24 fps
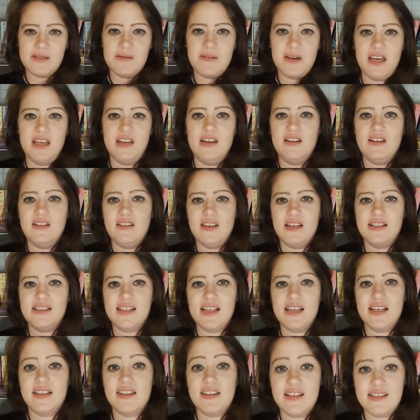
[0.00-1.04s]
when things
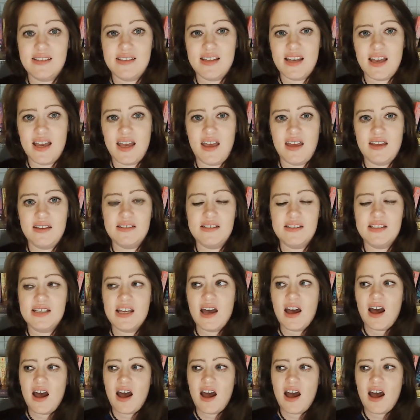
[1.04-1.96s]
like this end,